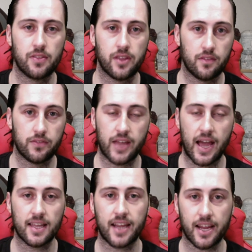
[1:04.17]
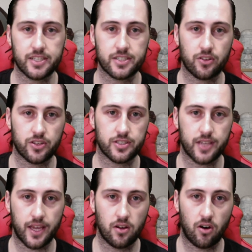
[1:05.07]
that the allegations on the
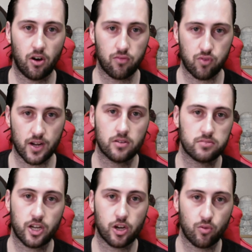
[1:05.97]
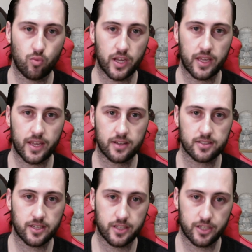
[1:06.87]
set of Rust, terrible working
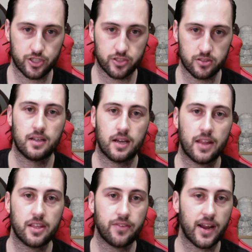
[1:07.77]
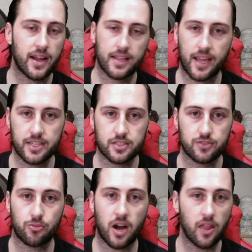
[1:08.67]
hours and conditions, and then you've had allegations
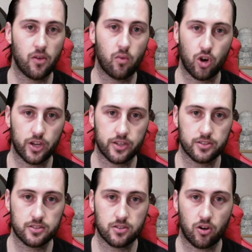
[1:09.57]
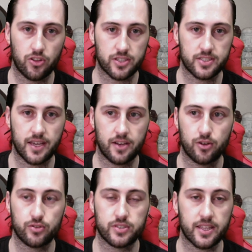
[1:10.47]
from other workers on the set
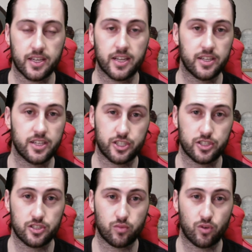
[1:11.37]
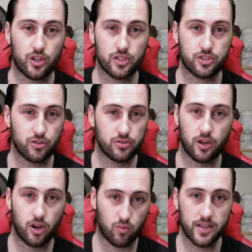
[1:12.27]
who said the conditions were so
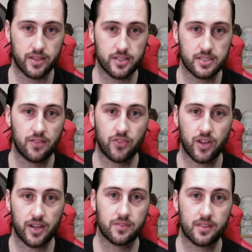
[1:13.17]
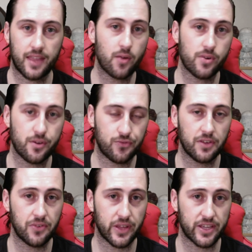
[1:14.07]
horrendous that they were in fear
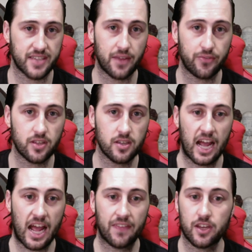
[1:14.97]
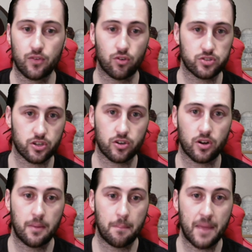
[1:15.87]
for their safety. And then you've also
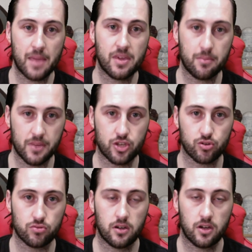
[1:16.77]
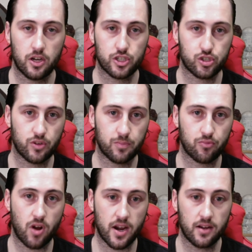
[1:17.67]
got Mamie Mitchell, a
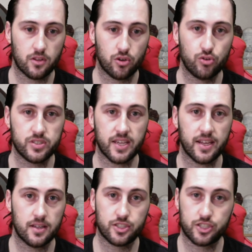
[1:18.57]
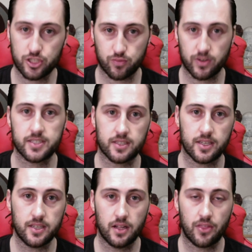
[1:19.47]
scriptwriter, who said just
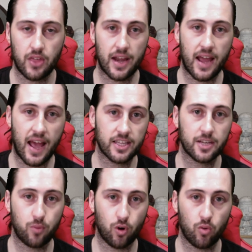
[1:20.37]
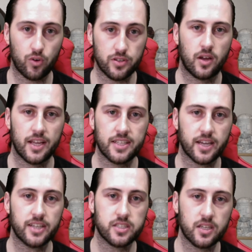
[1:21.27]
recently that Alec Baldwin,
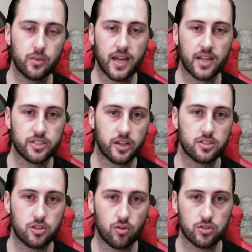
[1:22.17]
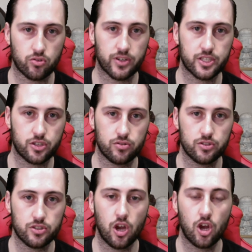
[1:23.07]
intentionally without just cause or
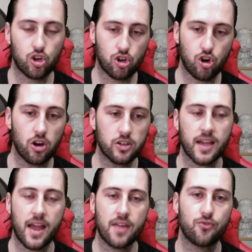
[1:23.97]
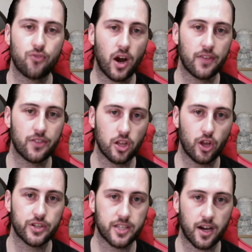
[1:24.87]
excuse, cocked and fired the
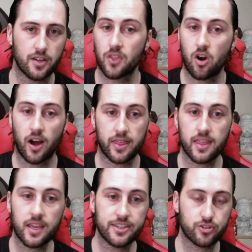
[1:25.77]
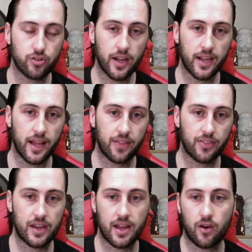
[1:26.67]
loaded gun. I think he's trying to get out
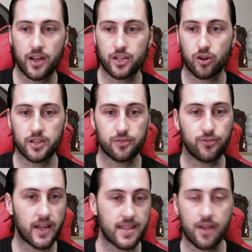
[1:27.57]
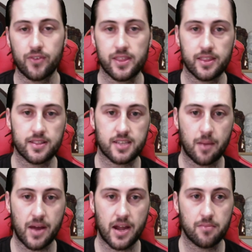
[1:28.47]
there now and trying to deflect everything that's
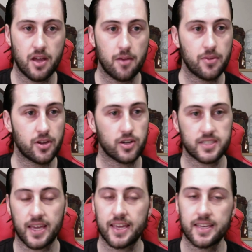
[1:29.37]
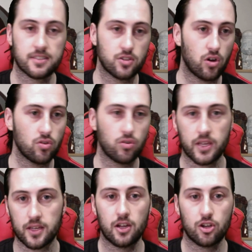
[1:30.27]
come at him because he is not
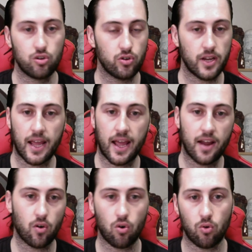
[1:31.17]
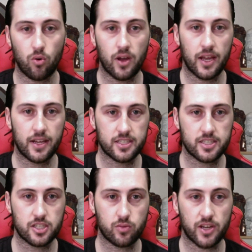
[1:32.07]
looking good at all in this
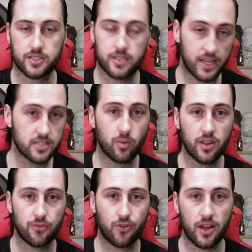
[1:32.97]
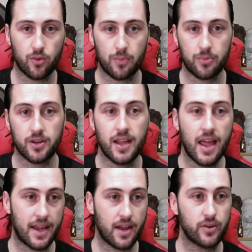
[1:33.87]
situation. He's the one that fired the weapon,
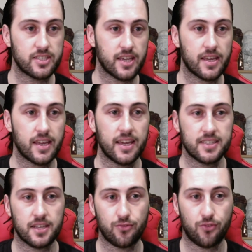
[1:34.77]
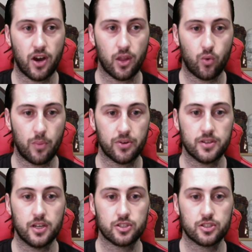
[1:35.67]
and now he's saying he didn't fire the weapon.